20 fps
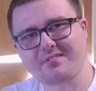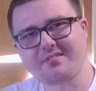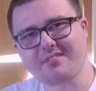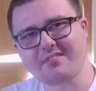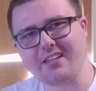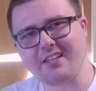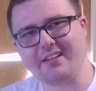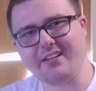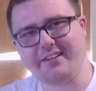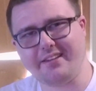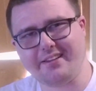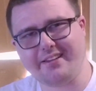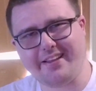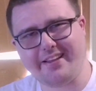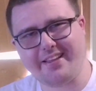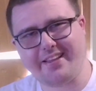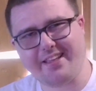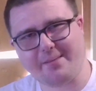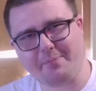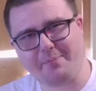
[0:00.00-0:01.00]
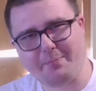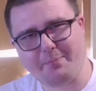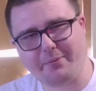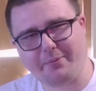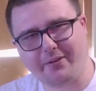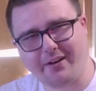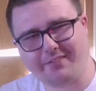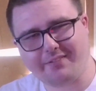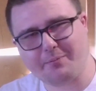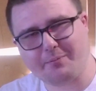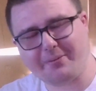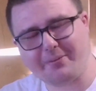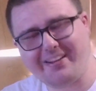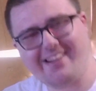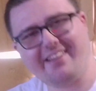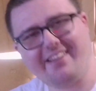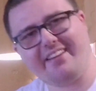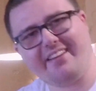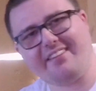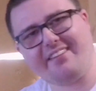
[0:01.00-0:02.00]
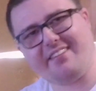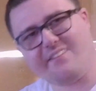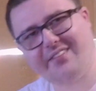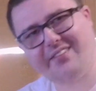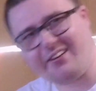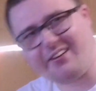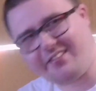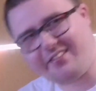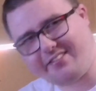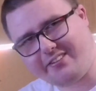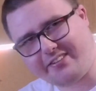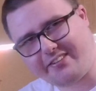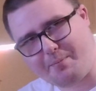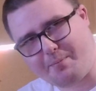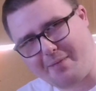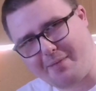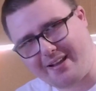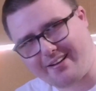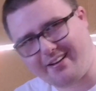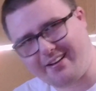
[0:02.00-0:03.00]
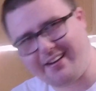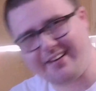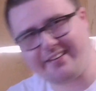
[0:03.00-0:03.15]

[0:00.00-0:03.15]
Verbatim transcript: And they kick people off the plane, and they somehow still get back on,